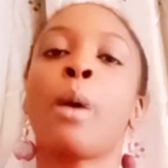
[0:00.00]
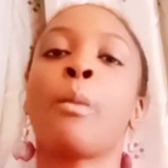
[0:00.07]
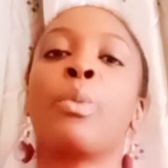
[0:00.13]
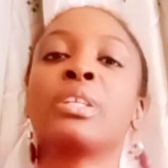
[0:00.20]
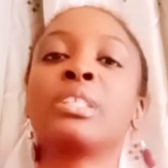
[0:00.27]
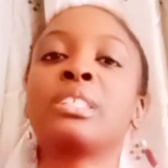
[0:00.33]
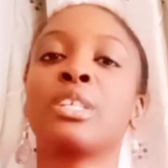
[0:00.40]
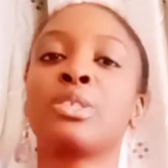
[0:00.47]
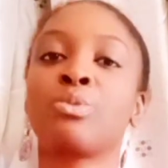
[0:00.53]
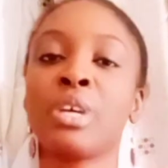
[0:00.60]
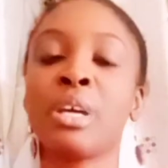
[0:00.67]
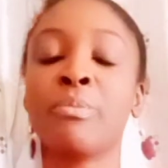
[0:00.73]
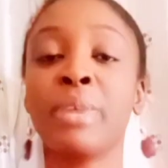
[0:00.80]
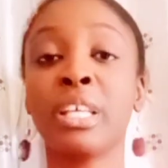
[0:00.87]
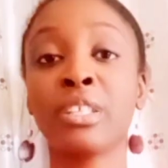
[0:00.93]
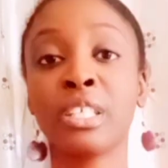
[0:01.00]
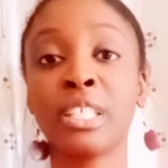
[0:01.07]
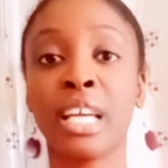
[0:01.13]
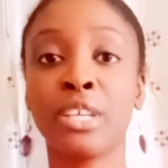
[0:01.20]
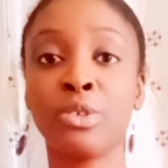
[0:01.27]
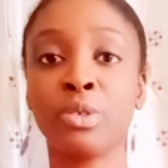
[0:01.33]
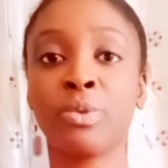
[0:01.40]
but there's a method
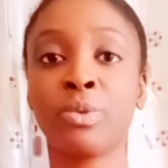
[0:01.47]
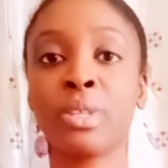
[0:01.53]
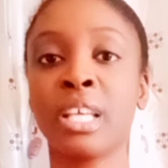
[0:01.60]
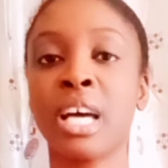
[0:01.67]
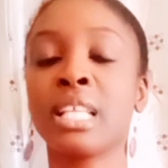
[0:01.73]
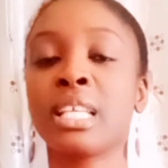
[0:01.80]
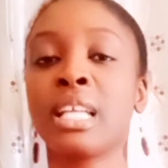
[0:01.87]
I use for that,